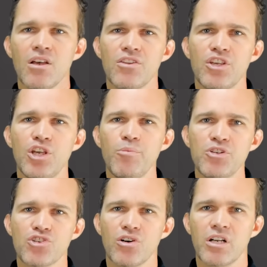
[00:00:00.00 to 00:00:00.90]
The
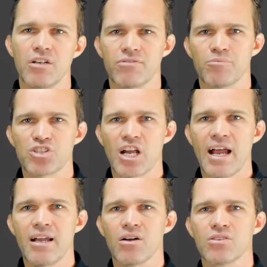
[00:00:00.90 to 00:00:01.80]
human journey from
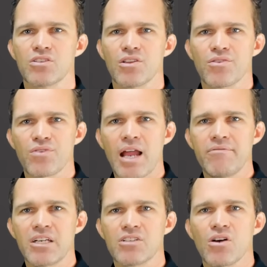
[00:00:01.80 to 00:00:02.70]
child to
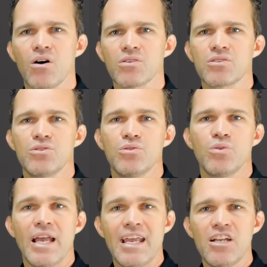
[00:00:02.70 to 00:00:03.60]
thriving adult
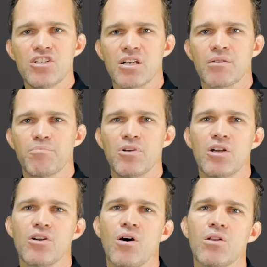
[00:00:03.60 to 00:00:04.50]
to aging
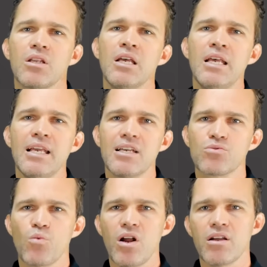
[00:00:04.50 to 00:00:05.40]
adult is
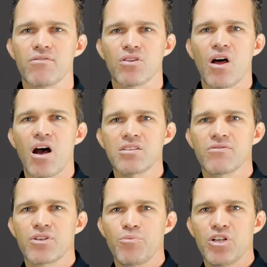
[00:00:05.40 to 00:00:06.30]
one of loss
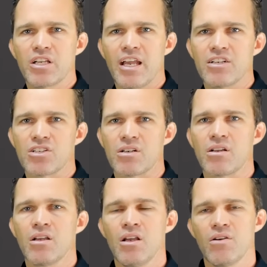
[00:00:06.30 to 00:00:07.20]
of communication.
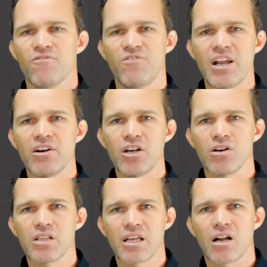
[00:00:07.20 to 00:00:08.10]
Very
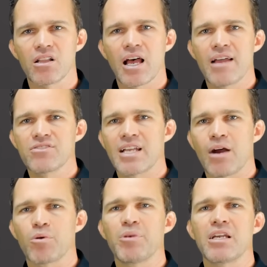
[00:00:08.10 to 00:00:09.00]
early in our lives
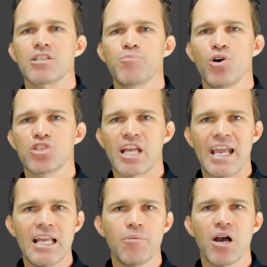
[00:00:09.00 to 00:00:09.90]
now, we're being exposed to
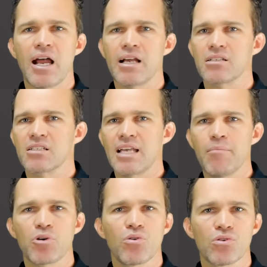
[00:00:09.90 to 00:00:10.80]
antibiotics,
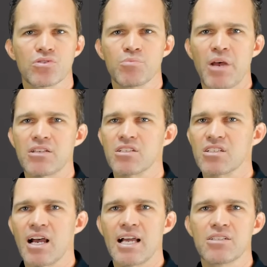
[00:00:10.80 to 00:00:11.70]
chemicals,
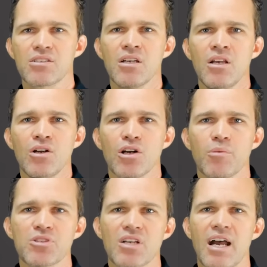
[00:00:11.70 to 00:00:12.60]
pesticides,
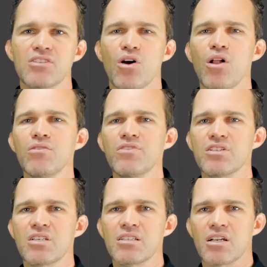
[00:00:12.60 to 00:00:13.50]
herbicides, all of
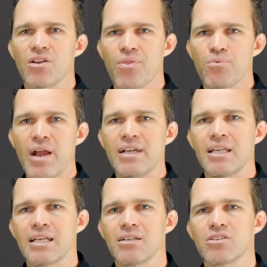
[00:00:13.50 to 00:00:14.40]
these things that are
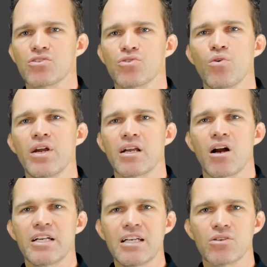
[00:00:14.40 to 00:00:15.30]
threatening and destroying
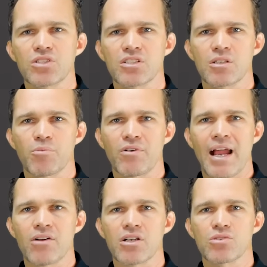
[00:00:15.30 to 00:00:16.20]
our ecosystem
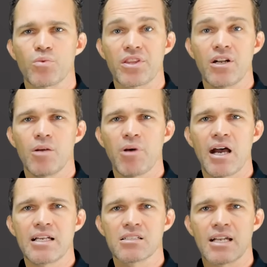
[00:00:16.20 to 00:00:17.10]
around us, within our
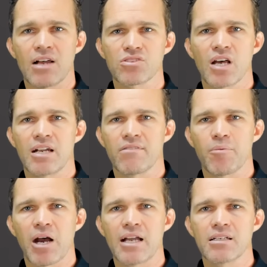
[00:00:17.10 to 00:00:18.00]
bodies and outside of our
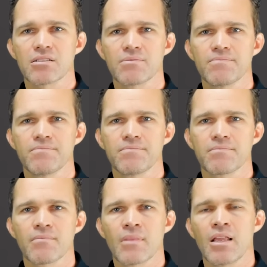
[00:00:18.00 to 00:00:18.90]
bodies.
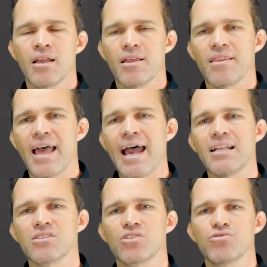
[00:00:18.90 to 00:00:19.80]
That
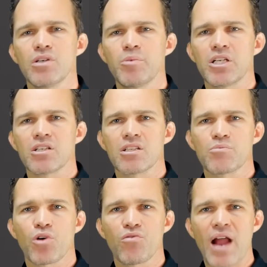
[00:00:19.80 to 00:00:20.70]
is contributing to this
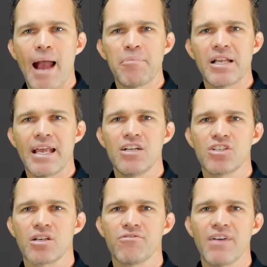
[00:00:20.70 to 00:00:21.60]
more rapid
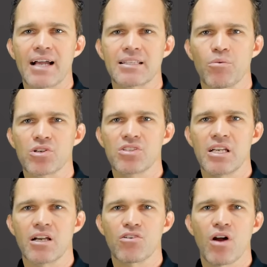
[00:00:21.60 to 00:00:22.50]
aging effect that we're
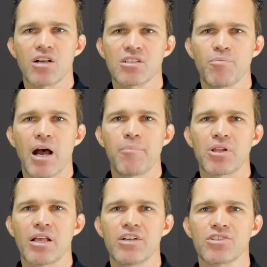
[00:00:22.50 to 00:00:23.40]
seeing across the
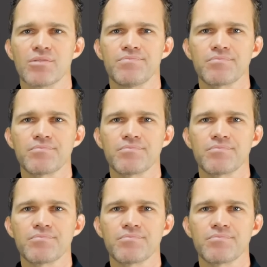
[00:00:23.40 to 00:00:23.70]
population.